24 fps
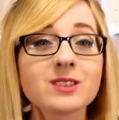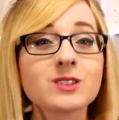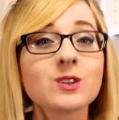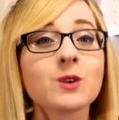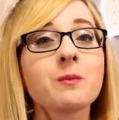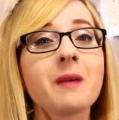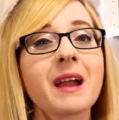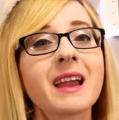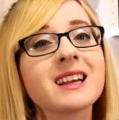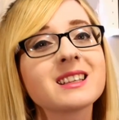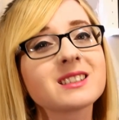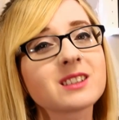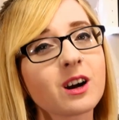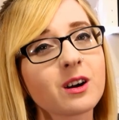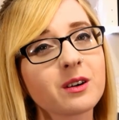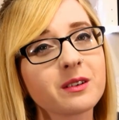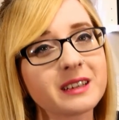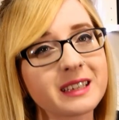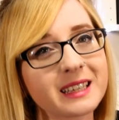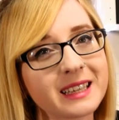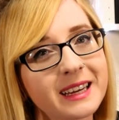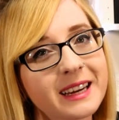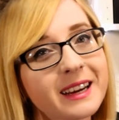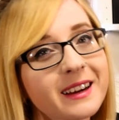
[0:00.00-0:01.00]
So May is
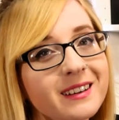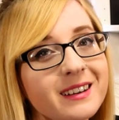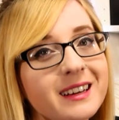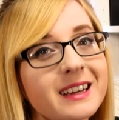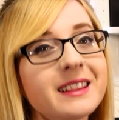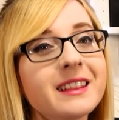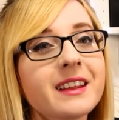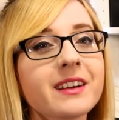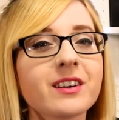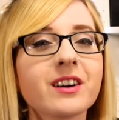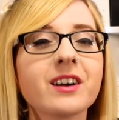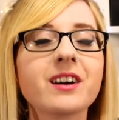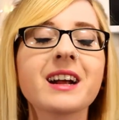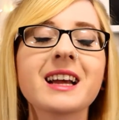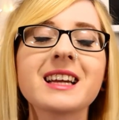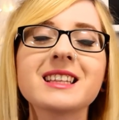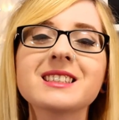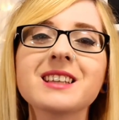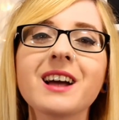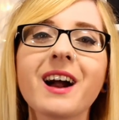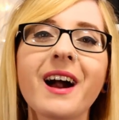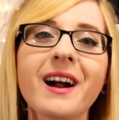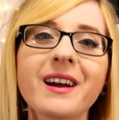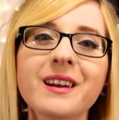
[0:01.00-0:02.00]
already here and there are a
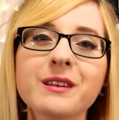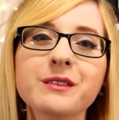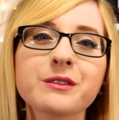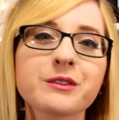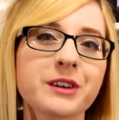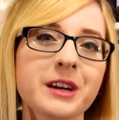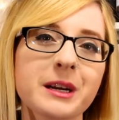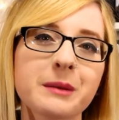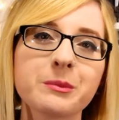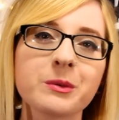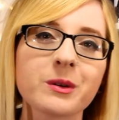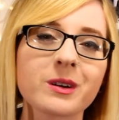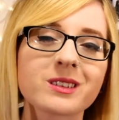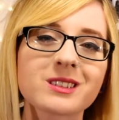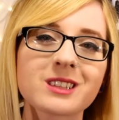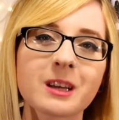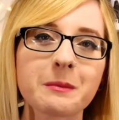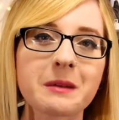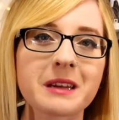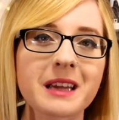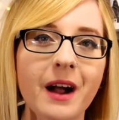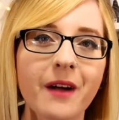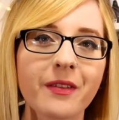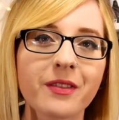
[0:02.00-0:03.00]
ton of great books
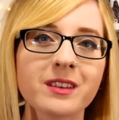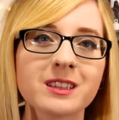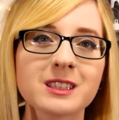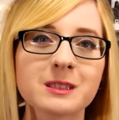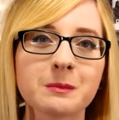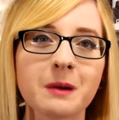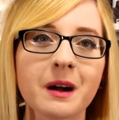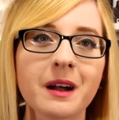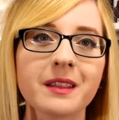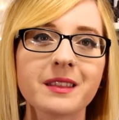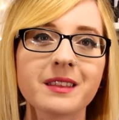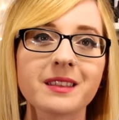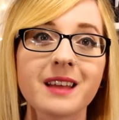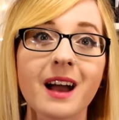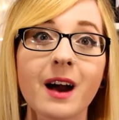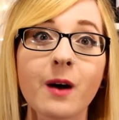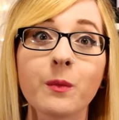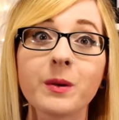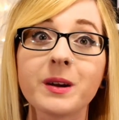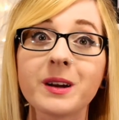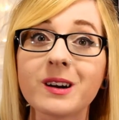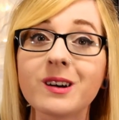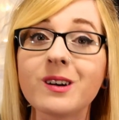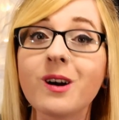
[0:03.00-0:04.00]
coming out this month that
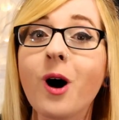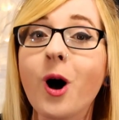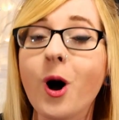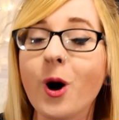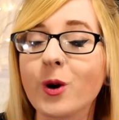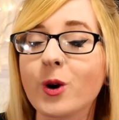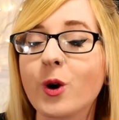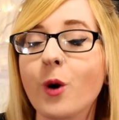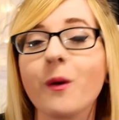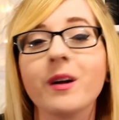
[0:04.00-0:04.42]
we are all